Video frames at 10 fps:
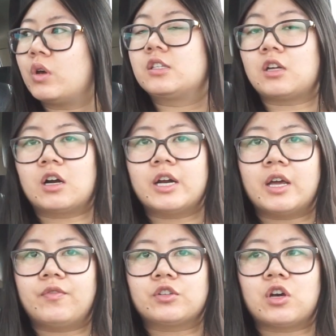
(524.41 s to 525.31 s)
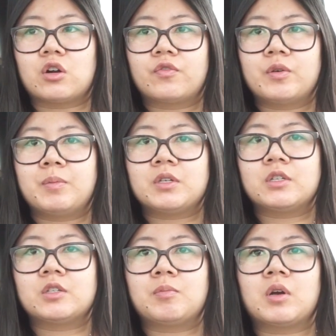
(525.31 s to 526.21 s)
start a photography
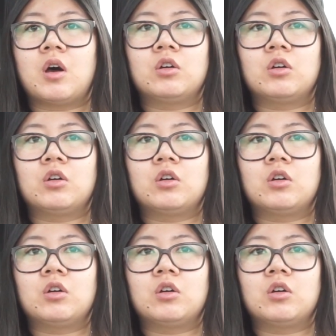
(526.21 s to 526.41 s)
business but